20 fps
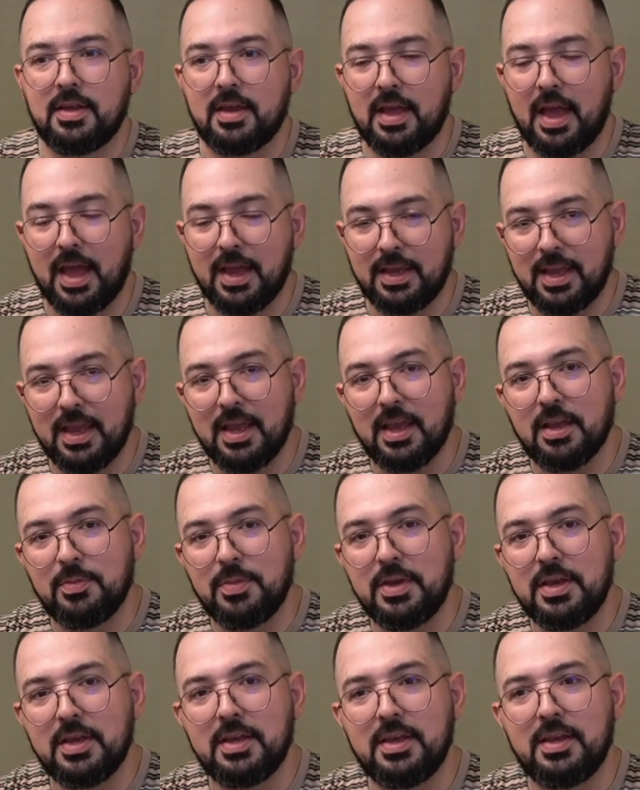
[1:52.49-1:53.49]
at
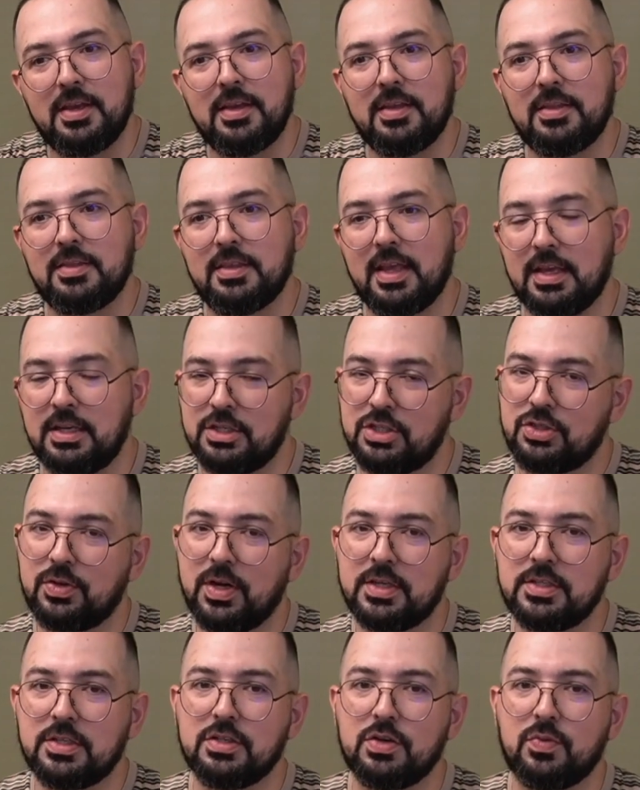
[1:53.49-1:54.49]
KME, they
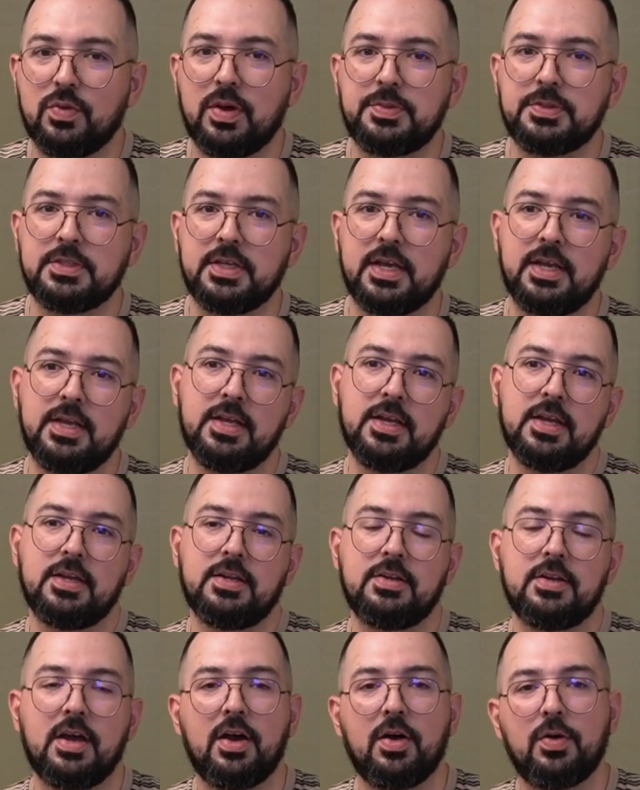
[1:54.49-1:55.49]
stress on their website,
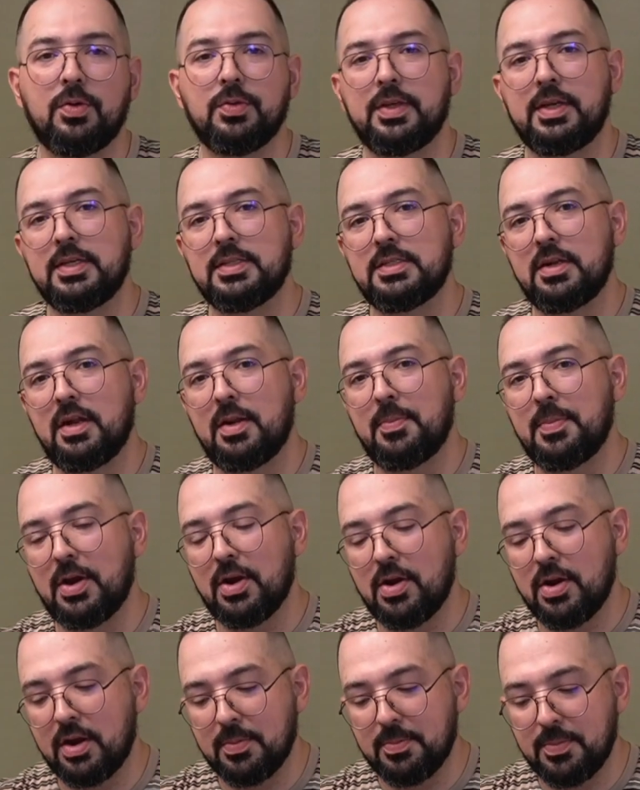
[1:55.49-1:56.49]
not only is it
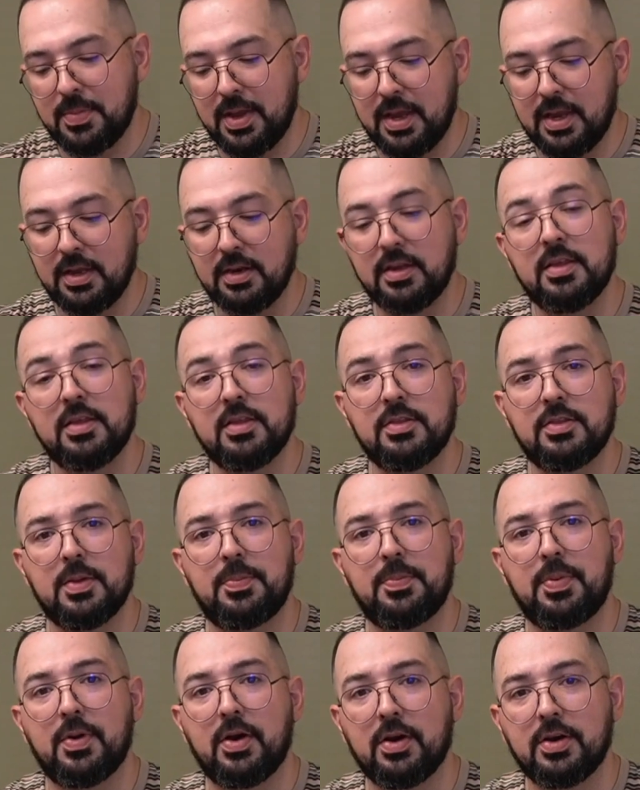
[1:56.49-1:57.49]
American made, the
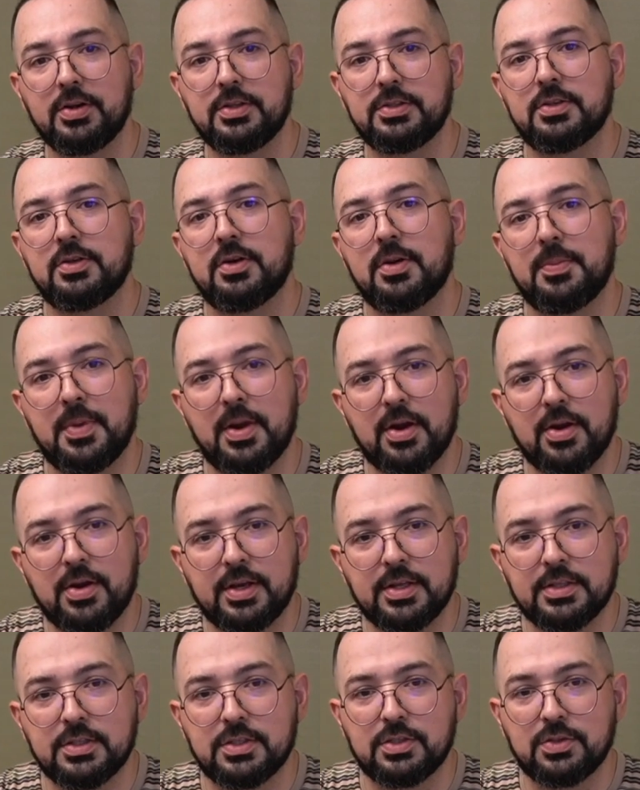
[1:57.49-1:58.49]
parts are
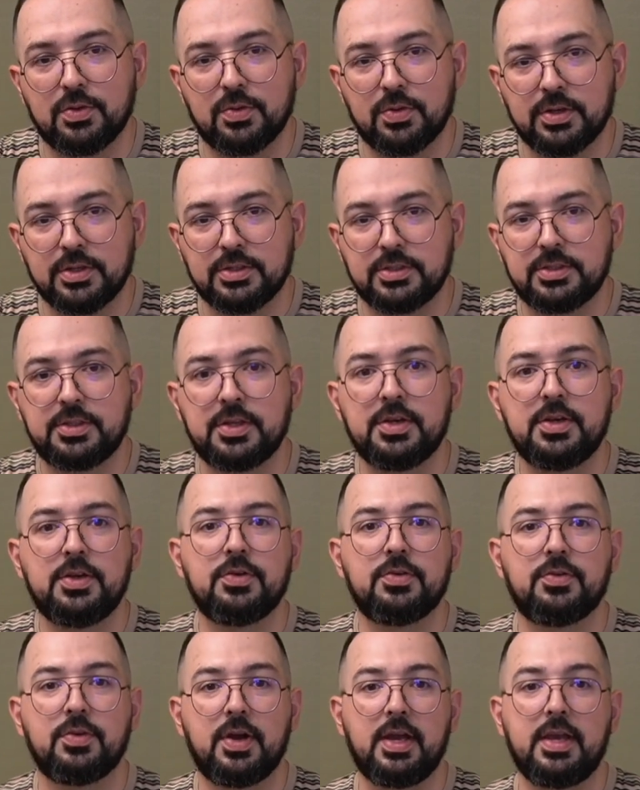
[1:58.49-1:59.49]
American sourced,
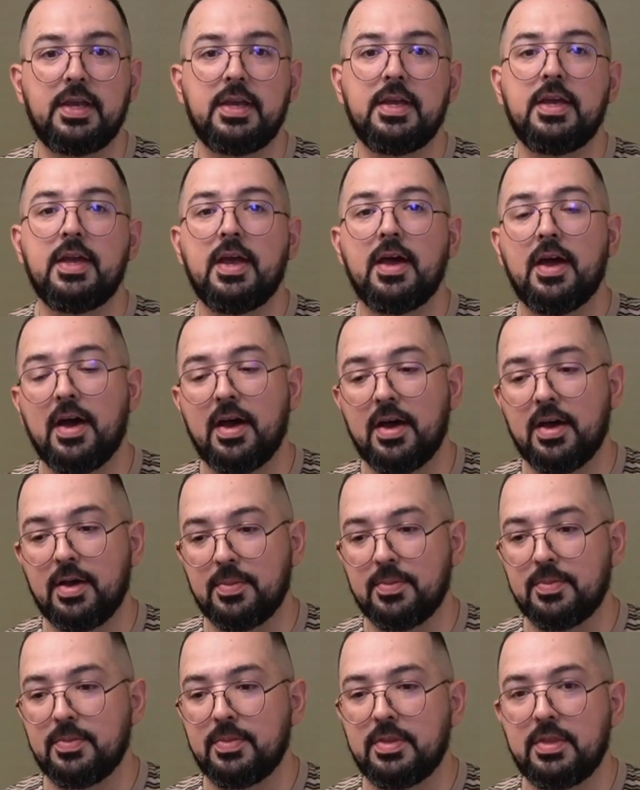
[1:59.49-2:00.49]
right?
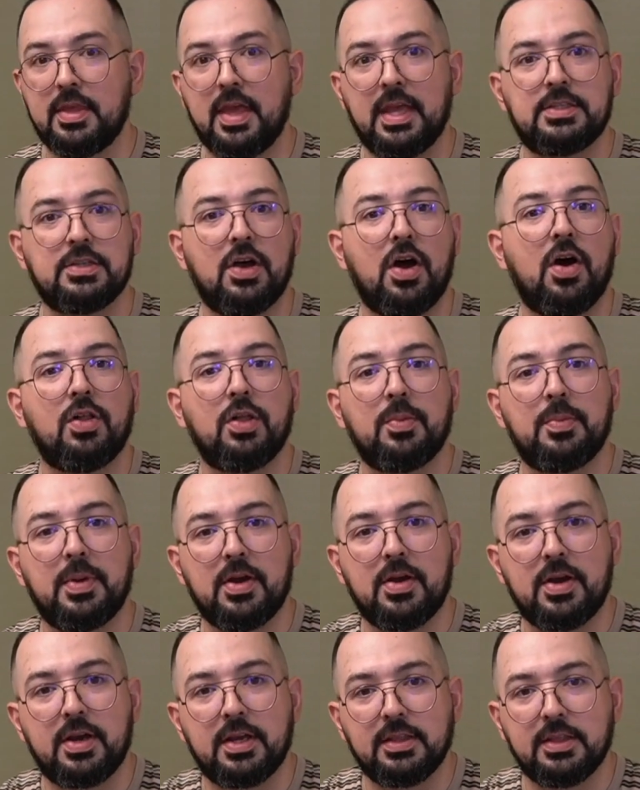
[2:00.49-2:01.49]
It's all
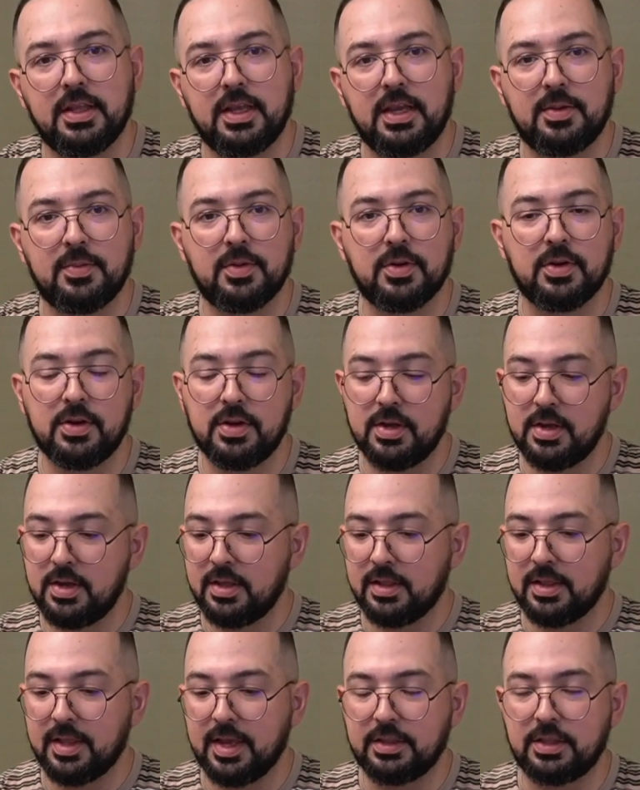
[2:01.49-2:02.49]
American labor.
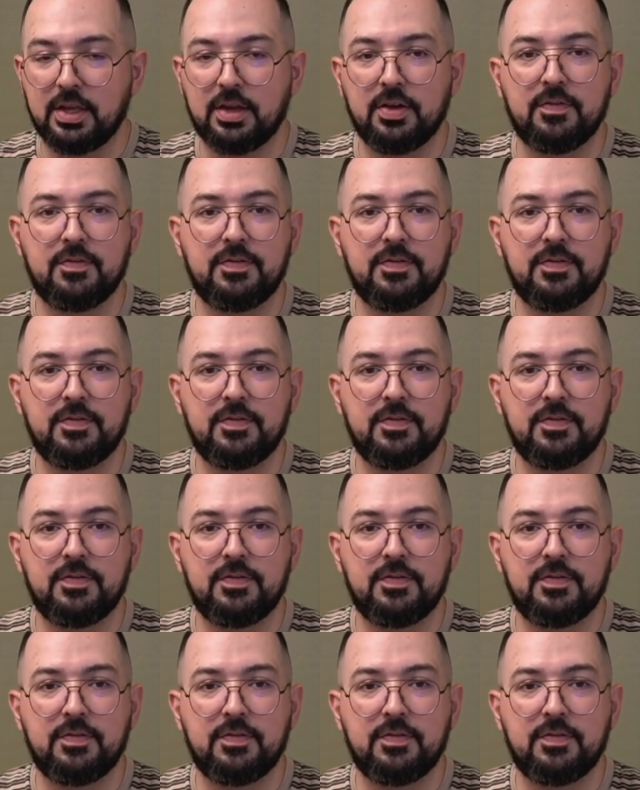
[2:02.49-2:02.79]
Like, they're